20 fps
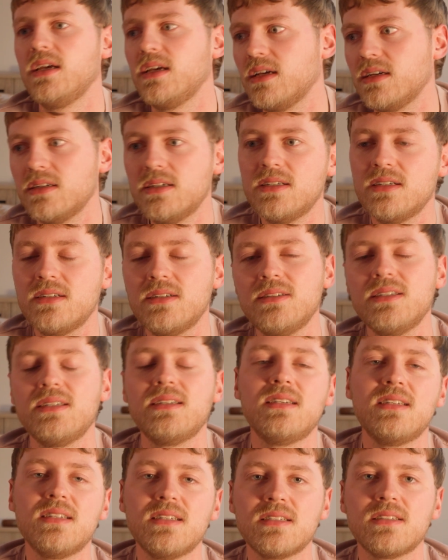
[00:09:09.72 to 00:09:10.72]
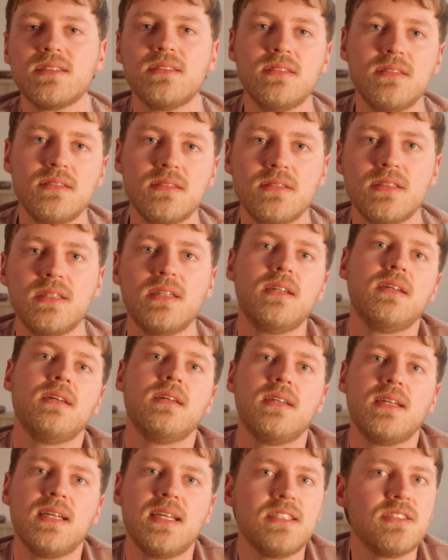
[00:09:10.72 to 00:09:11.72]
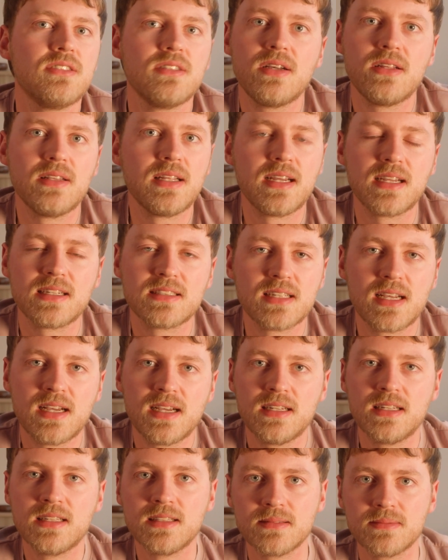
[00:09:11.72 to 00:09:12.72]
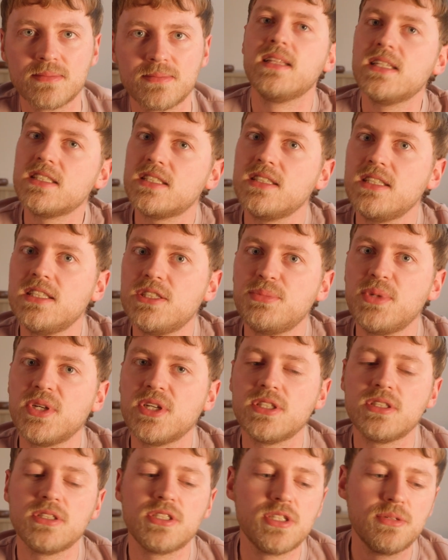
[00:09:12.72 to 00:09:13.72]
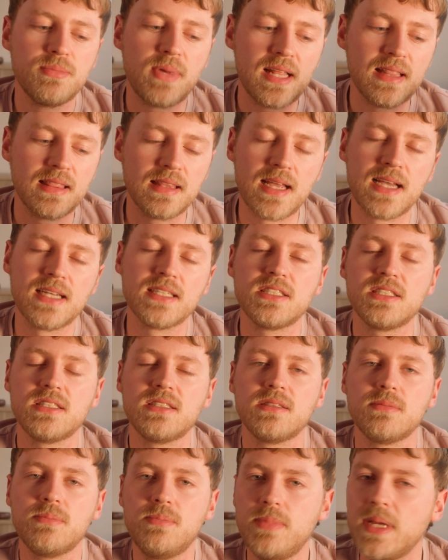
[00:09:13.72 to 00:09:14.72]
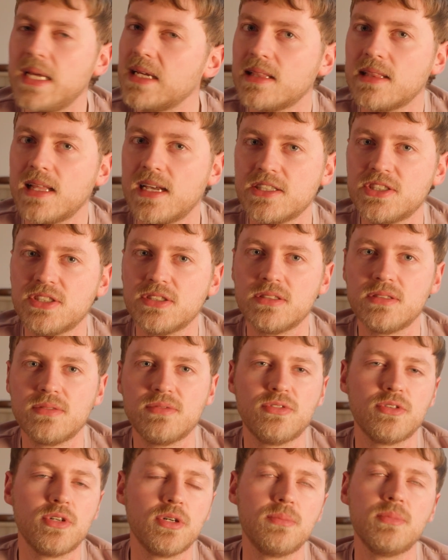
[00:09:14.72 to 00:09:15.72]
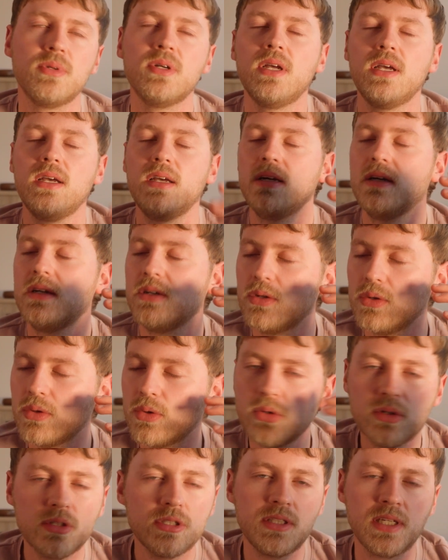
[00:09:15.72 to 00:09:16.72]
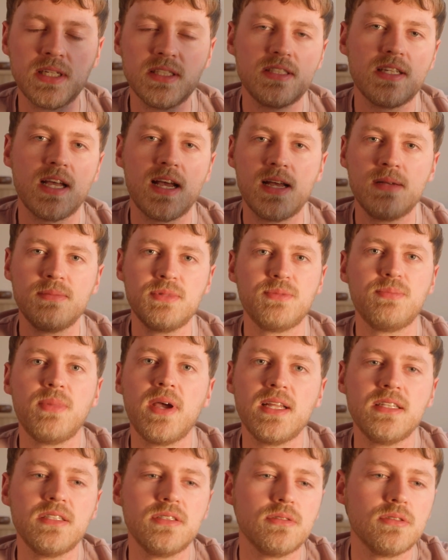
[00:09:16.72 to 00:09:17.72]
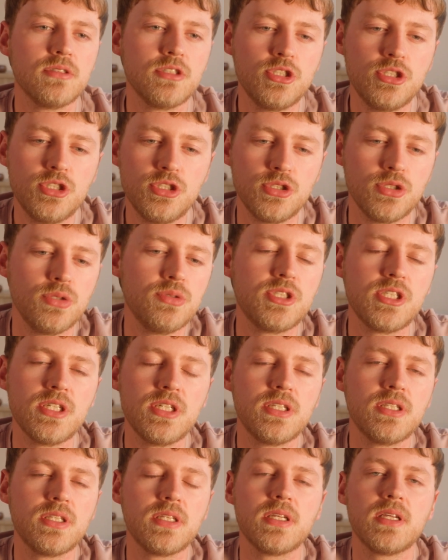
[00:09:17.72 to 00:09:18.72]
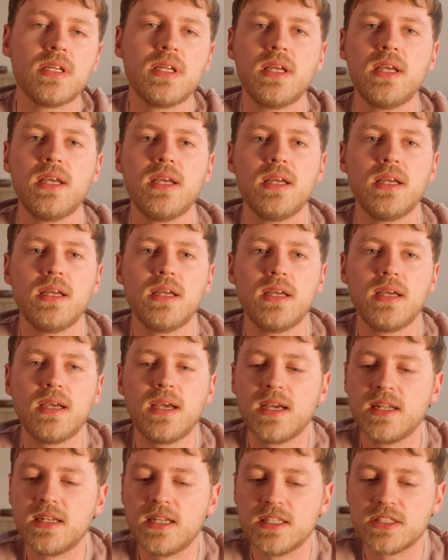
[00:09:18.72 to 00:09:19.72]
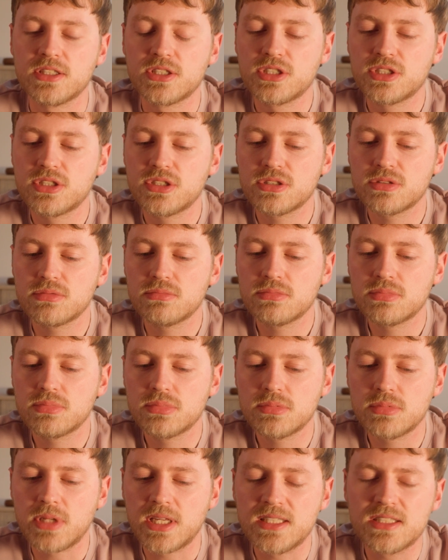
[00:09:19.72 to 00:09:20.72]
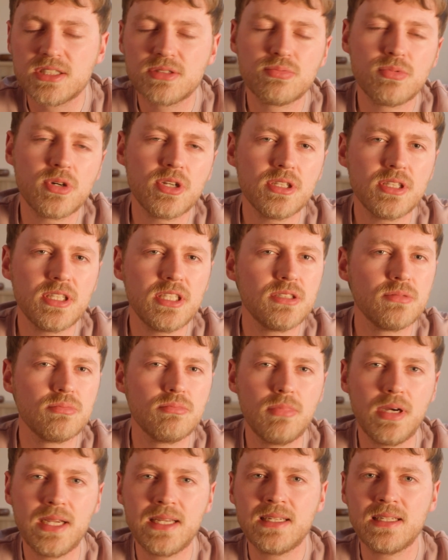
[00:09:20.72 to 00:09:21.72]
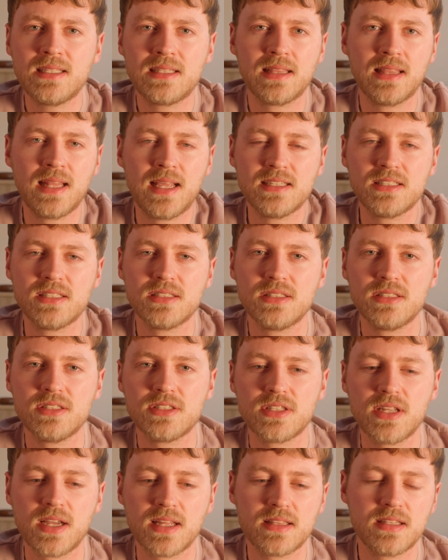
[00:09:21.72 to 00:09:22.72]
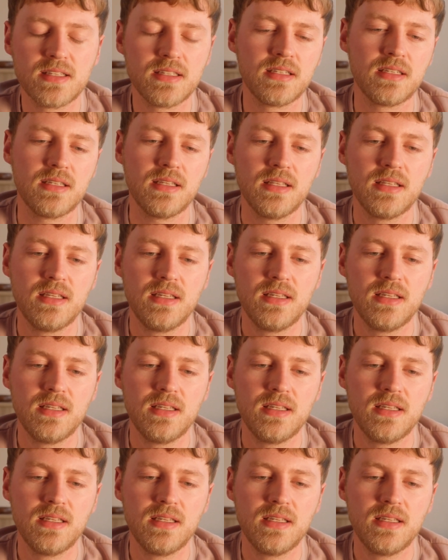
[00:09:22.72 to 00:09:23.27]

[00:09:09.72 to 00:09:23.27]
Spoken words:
Oh yeah, cool. It's not that exciting. And this leads me on to my last big lesson from all this time spent shooting. And it's one of these weird lessons that I think